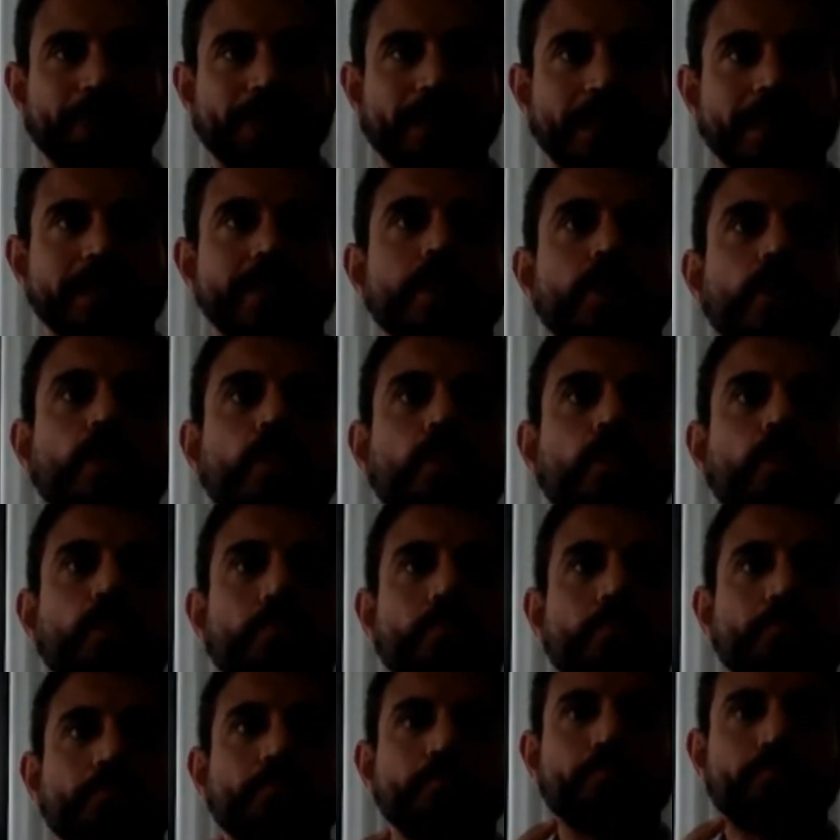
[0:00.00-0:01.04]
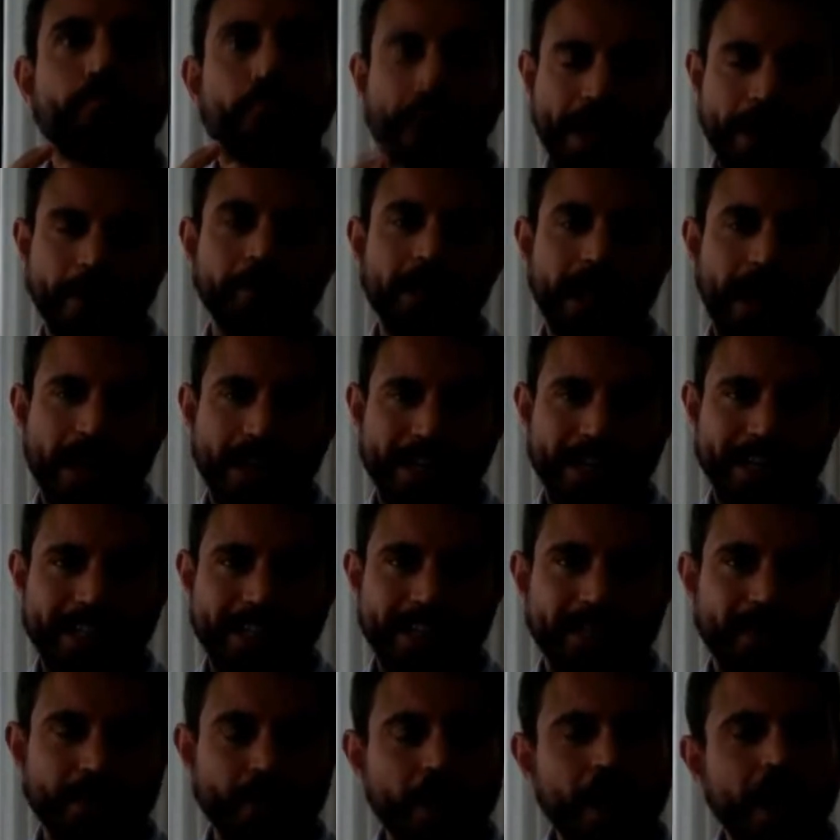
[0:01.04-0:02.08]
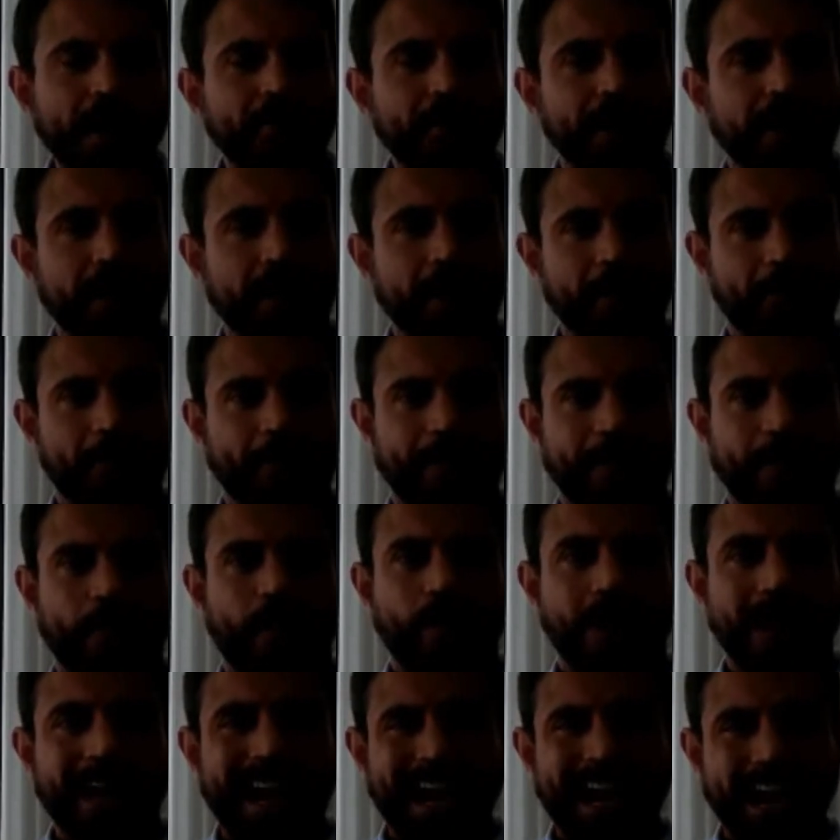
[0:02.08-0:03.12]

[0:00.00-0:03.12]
So bottom line is, if you have a company where